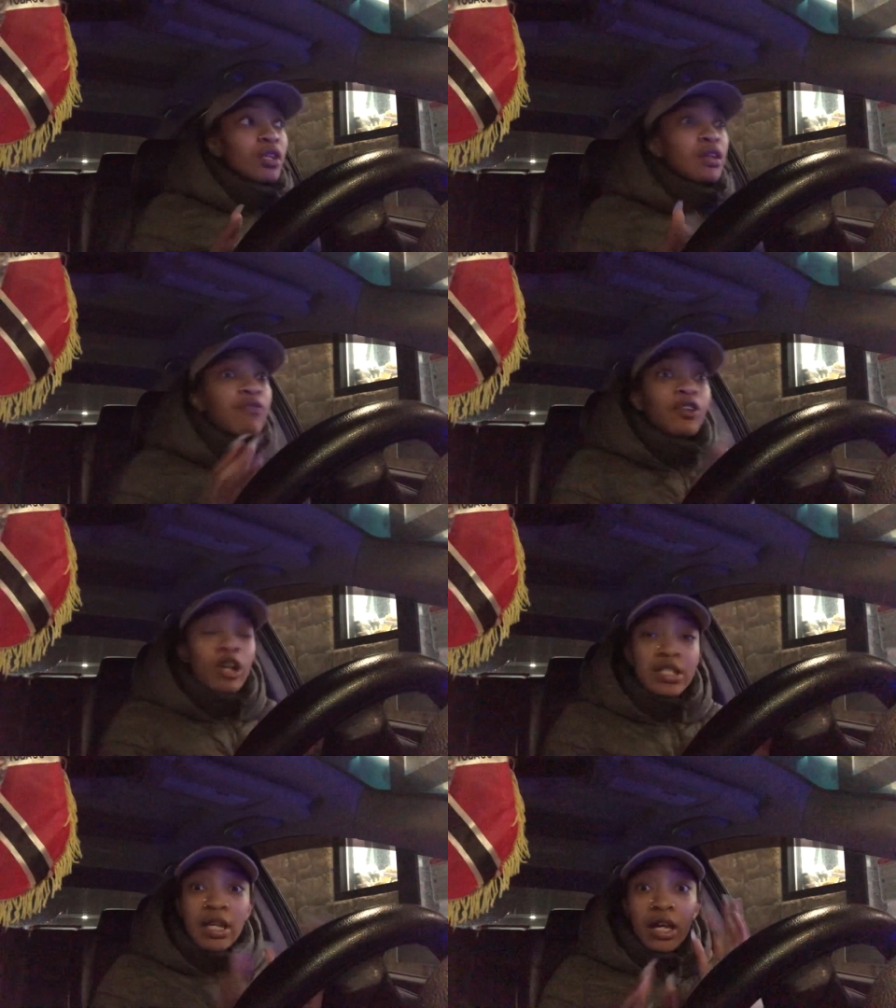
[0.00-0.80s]
The
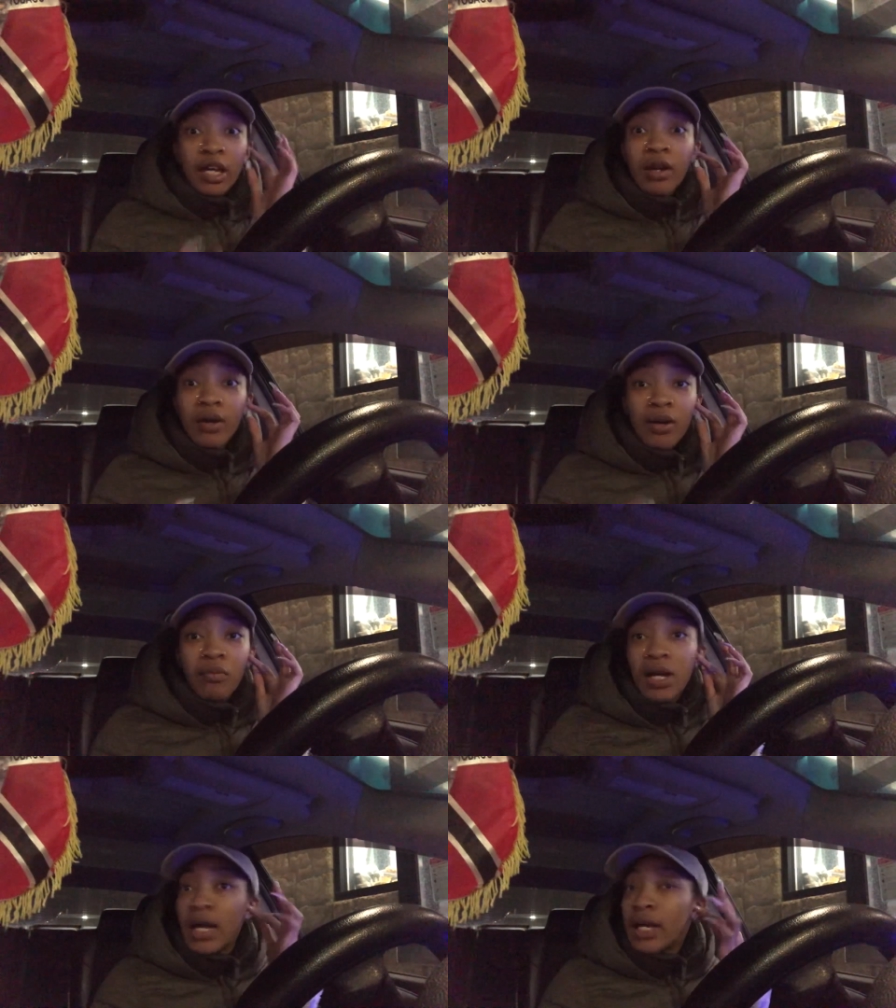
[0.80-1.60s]
flosser
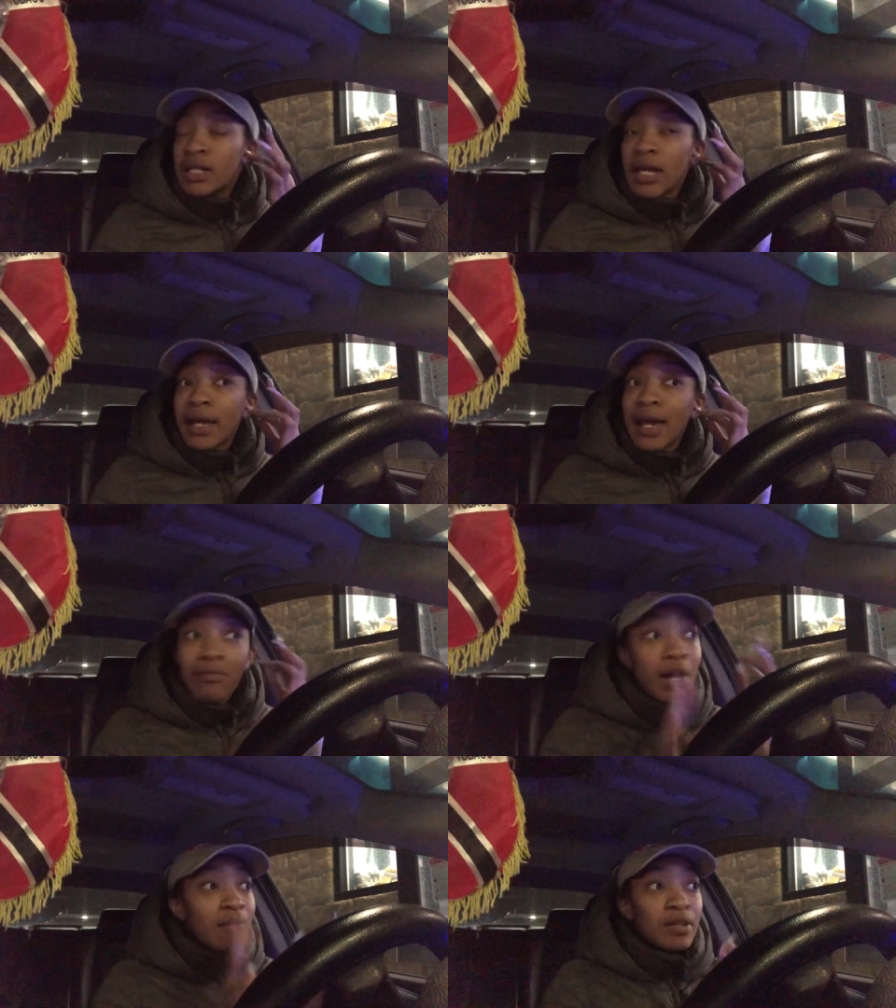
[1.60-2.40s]
was, it came
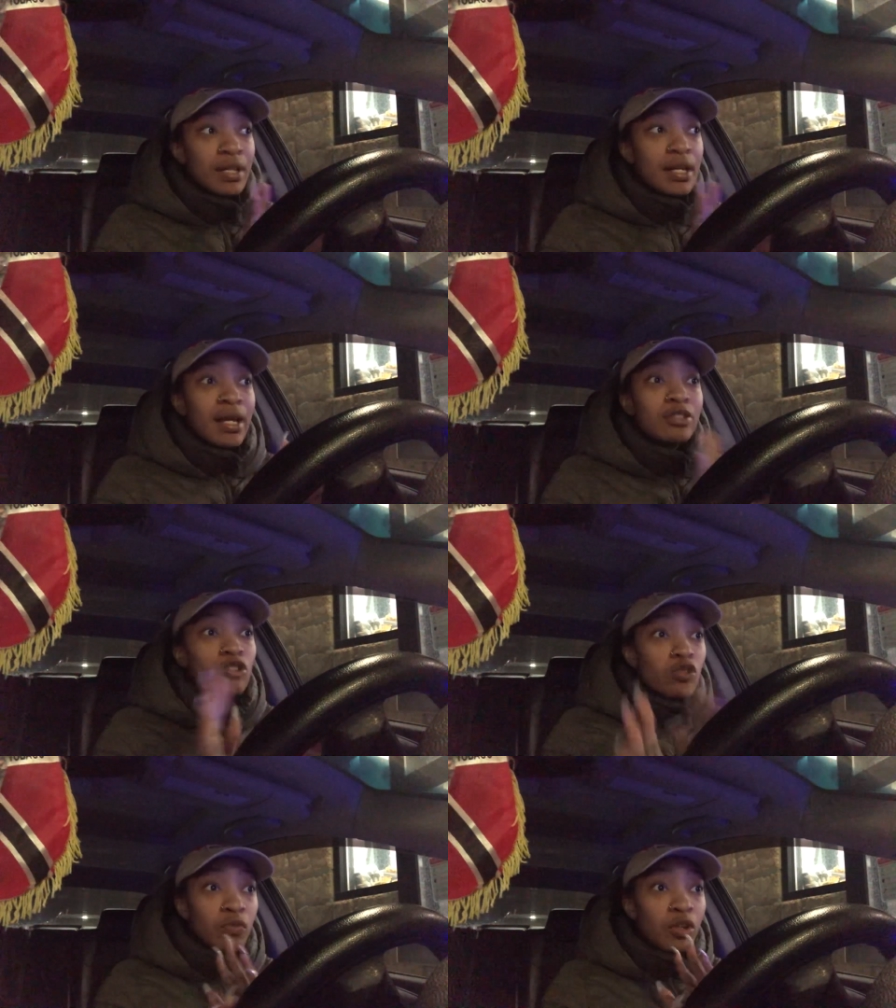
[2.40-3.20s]
with everything. Like the
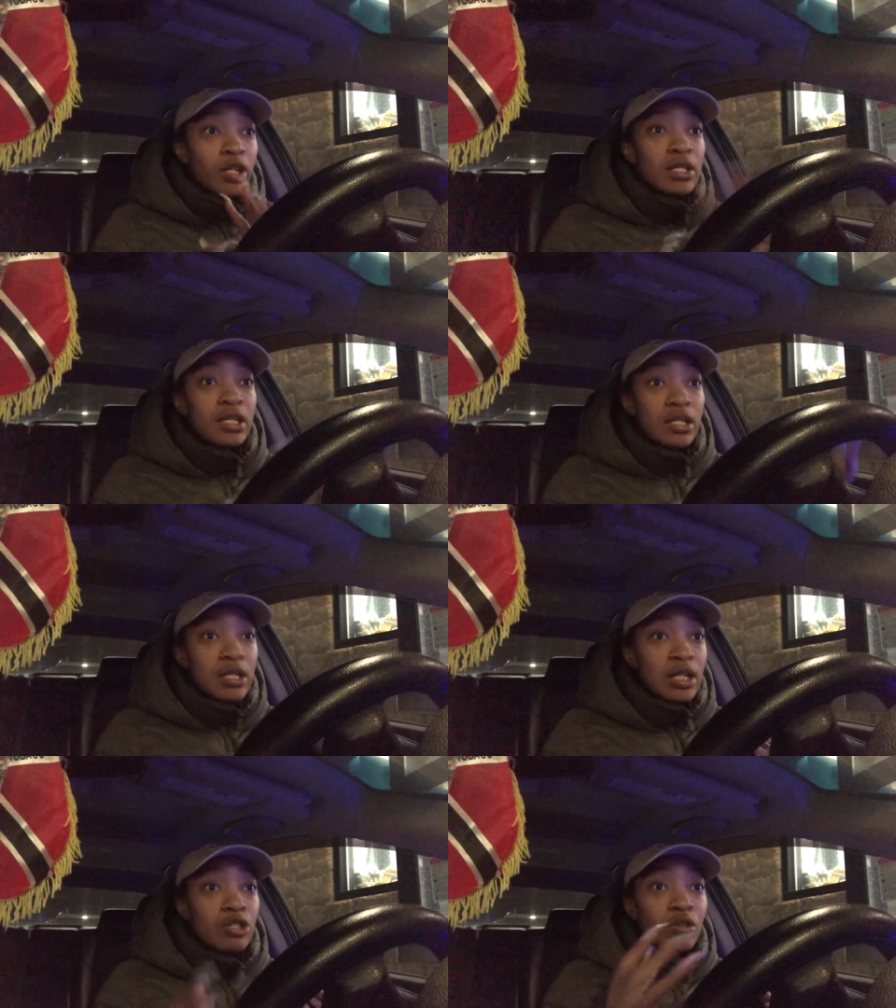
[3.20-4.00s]
two flossers, the
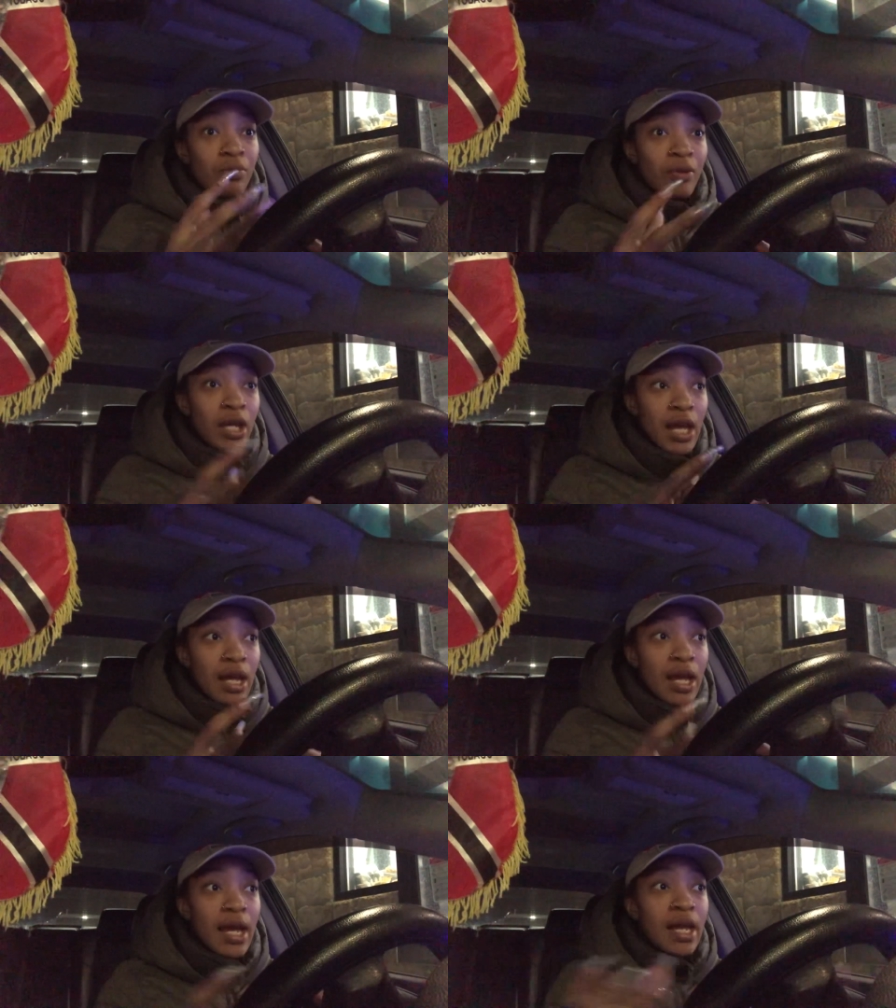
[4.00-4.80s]
dental, the
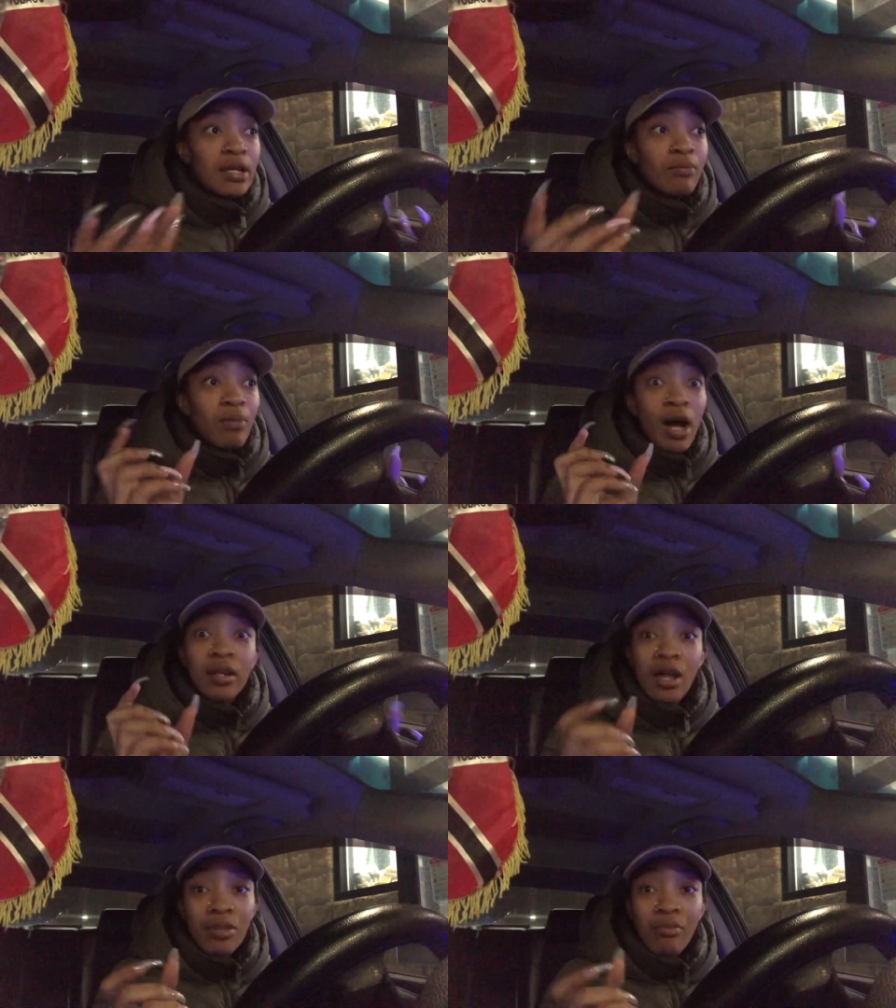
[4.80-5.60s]
kit, and the,
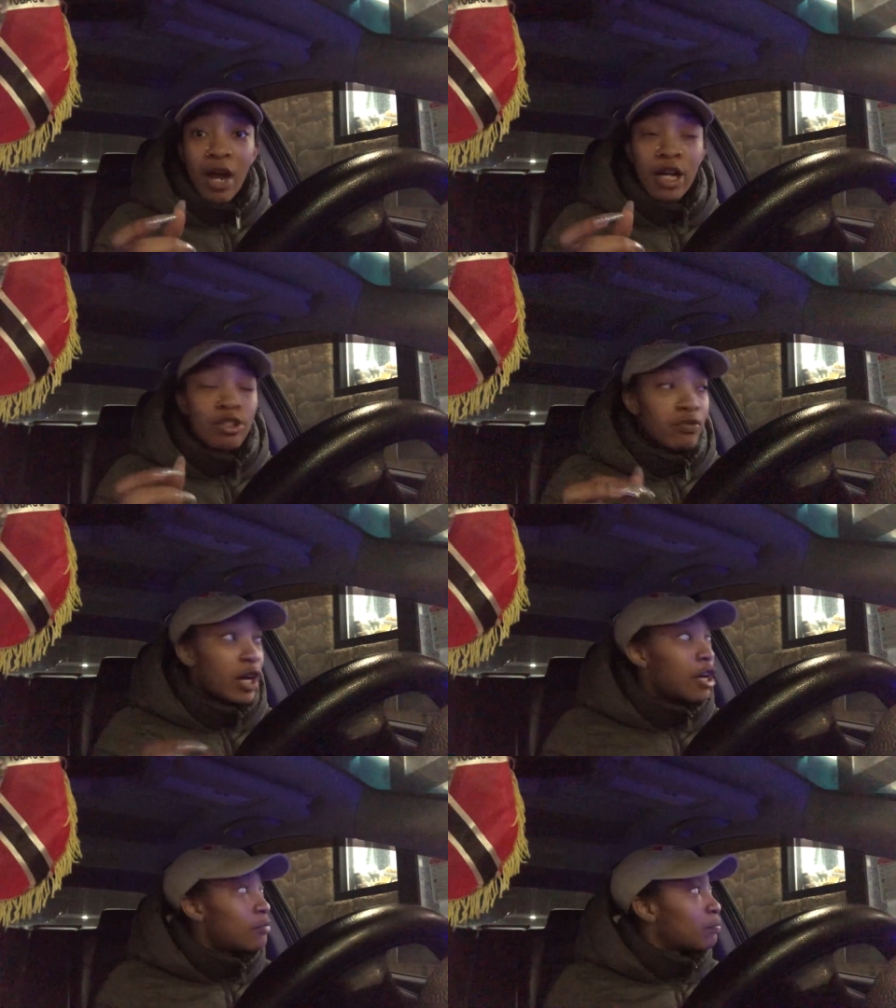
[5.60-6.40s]
another brush,
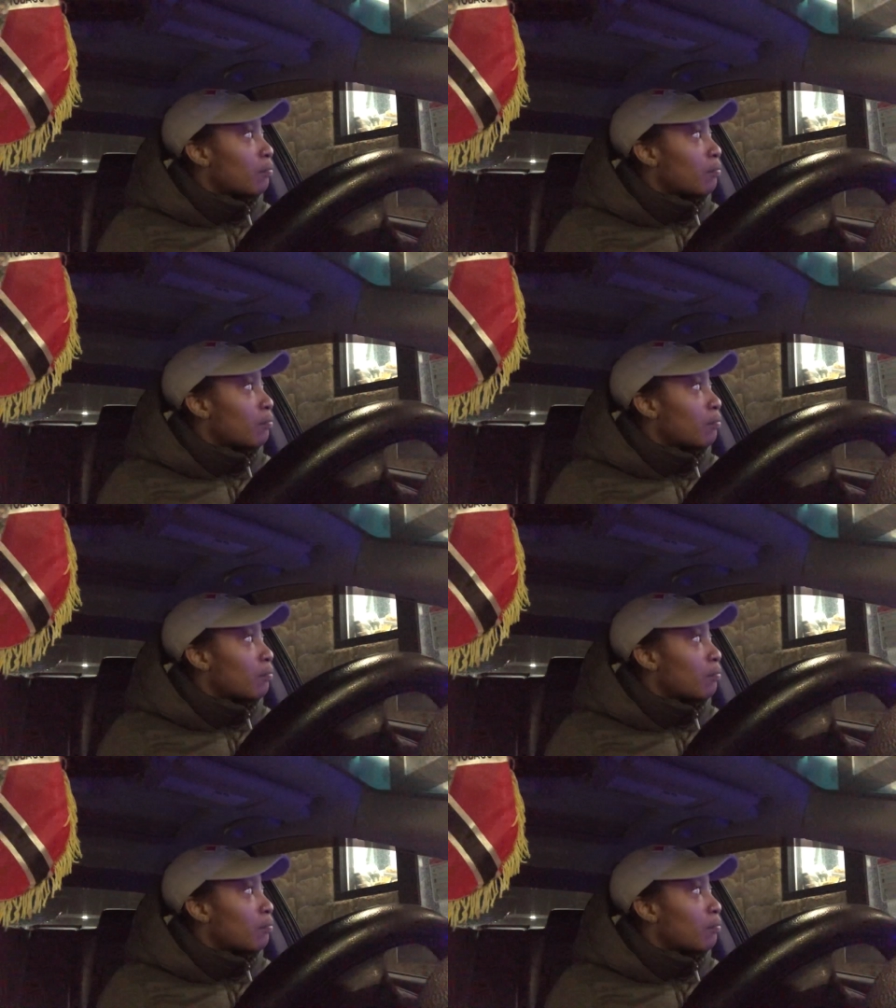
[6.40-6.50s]
right?